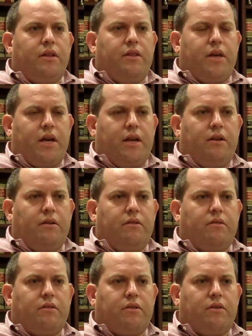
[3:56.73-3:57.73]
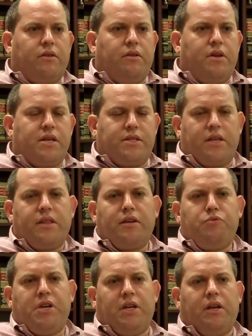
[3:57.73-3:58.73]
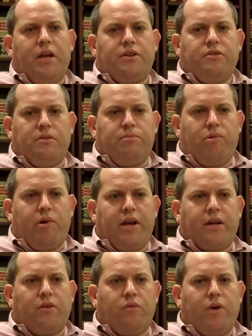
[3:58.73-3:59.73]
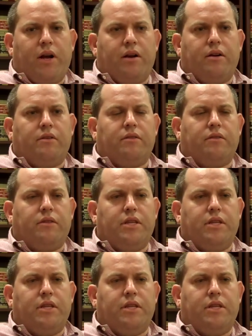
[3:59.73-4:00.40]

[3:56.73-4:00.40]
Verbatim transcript: then yes, I think we can get to a point where